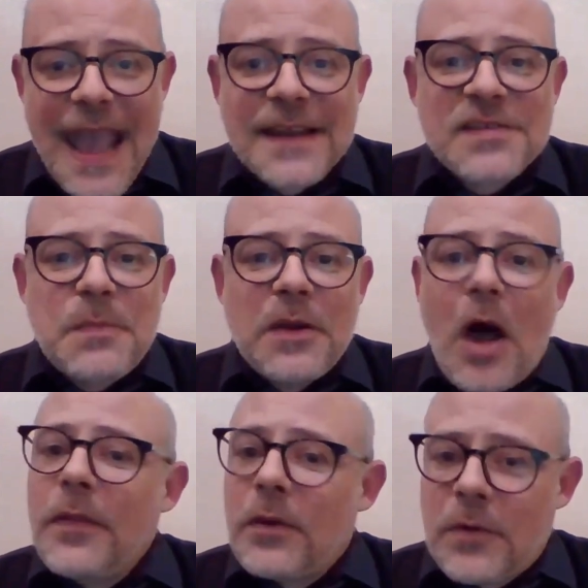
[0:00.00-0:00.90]
and has been
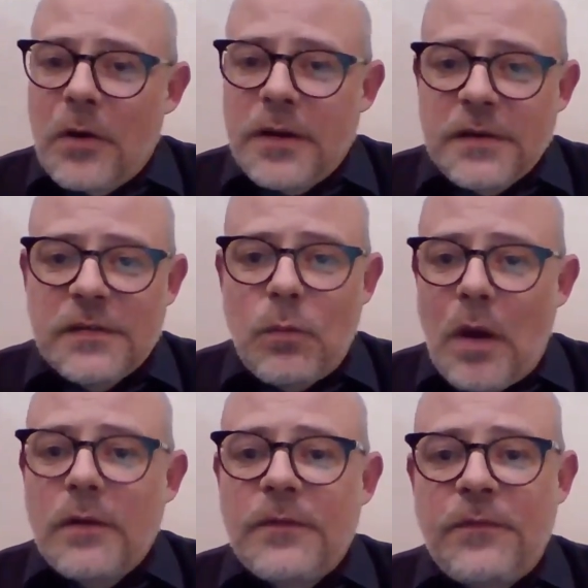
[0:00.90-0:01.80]
on the road as
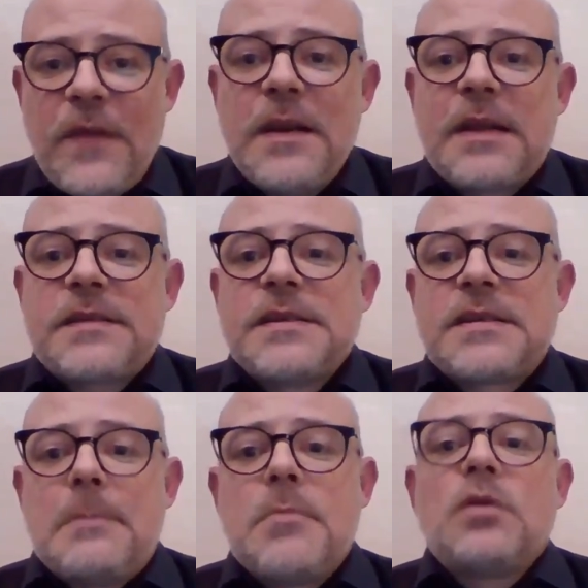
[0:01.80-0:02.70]
one of
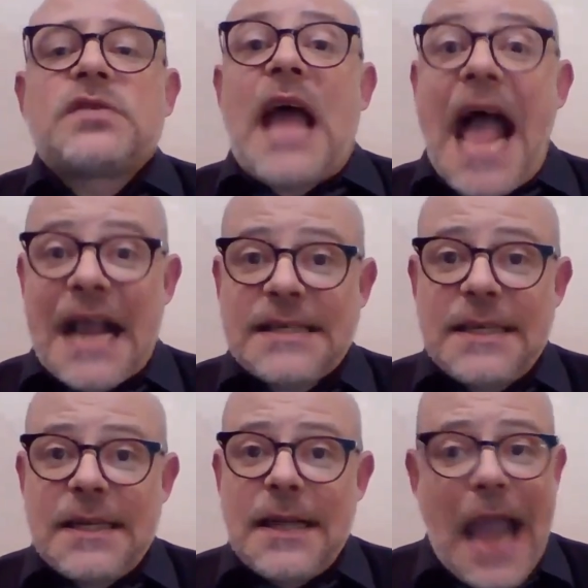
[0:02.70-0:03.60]
Phoenix's most
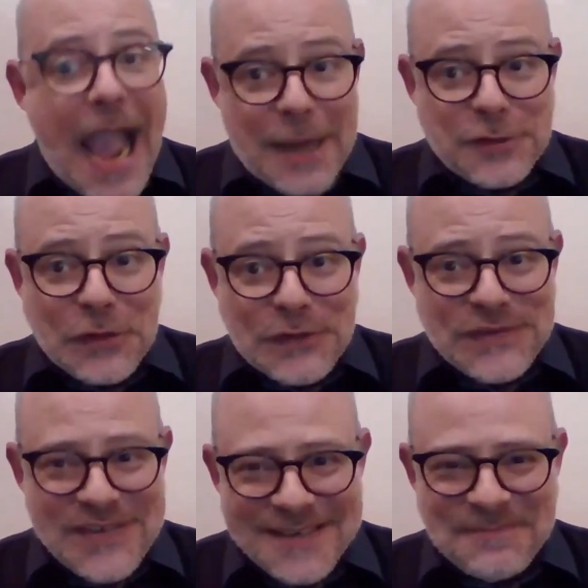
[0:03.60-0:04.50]
acting
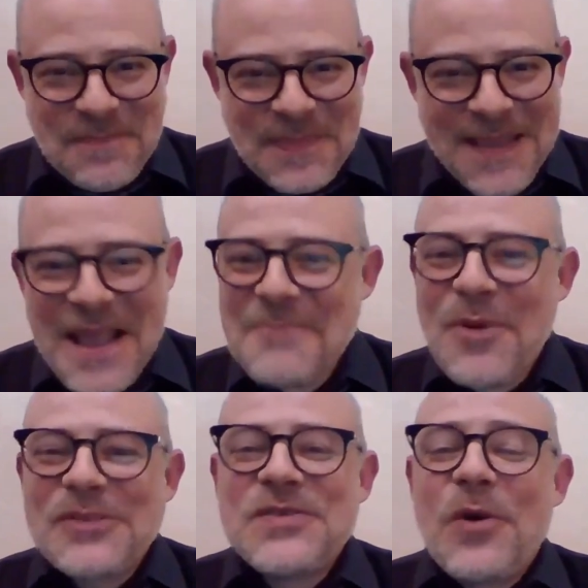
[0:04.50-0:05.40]
actors.
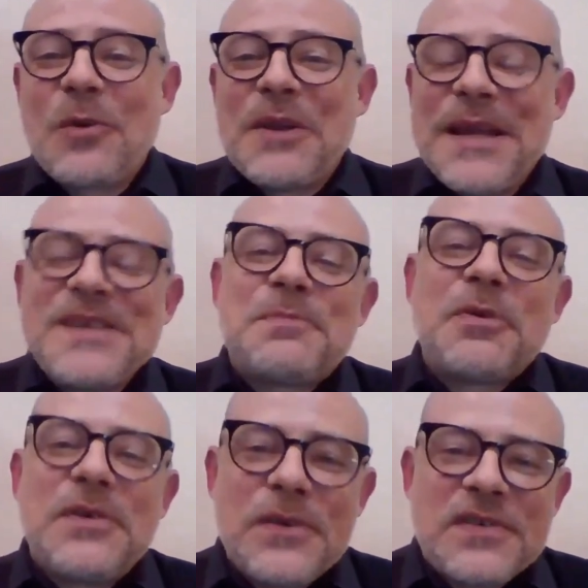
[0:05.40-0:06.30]
Most notably, he's
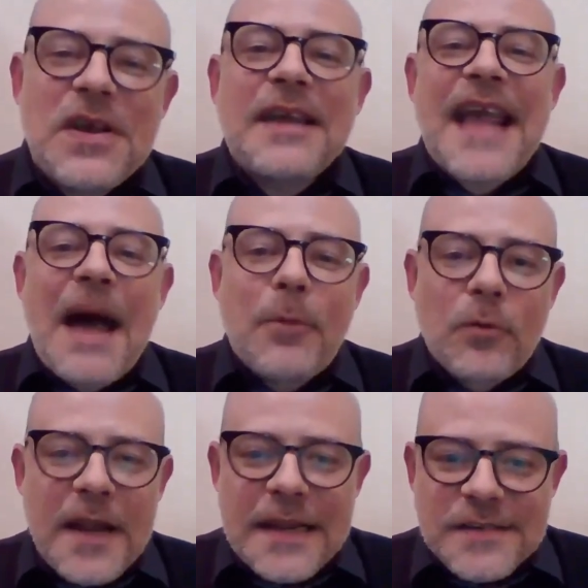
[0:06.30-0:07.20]
produced
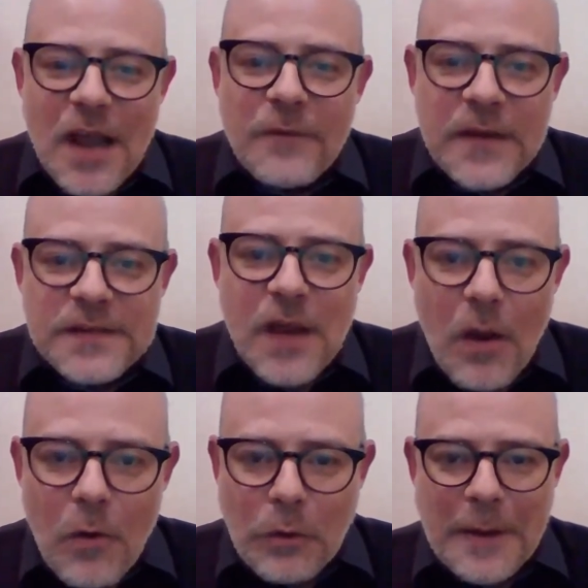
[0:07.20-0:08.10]
cabarets of his
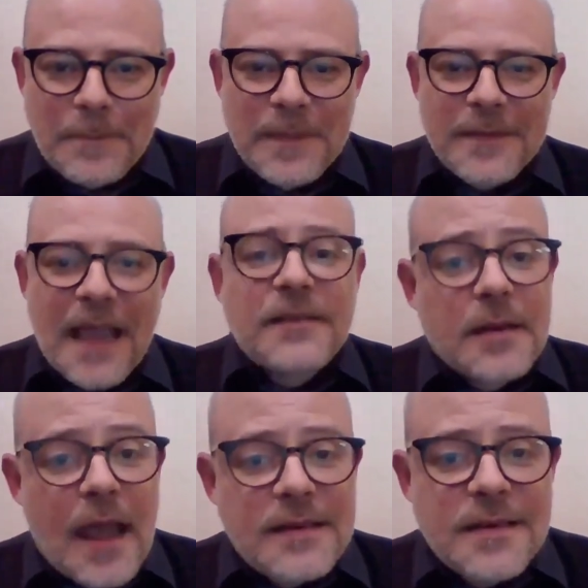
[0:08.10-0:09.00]
own. And
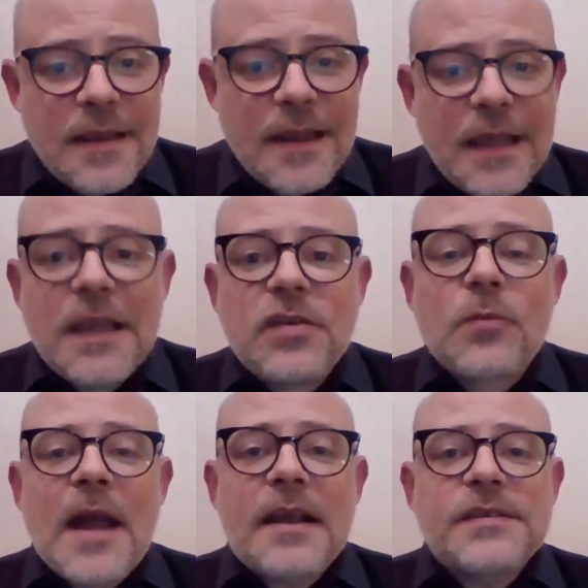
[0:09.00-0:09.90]
tonight, he
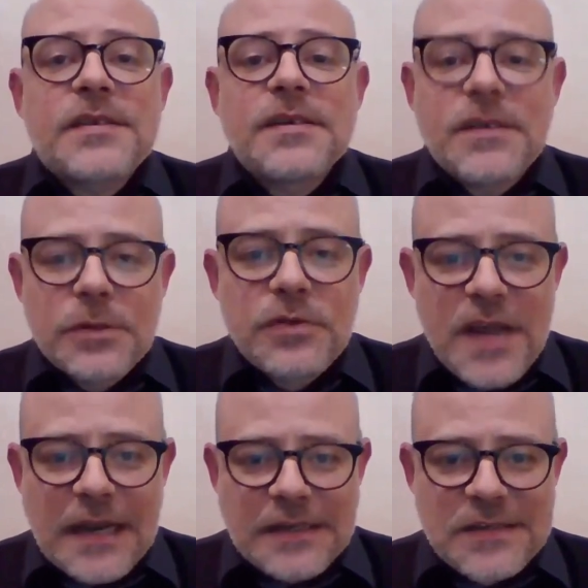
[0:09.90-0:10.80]
directs Two
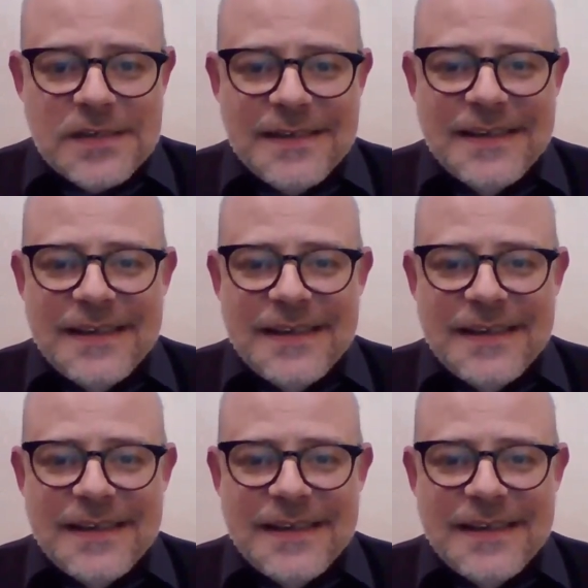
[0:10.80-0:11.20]
Gents.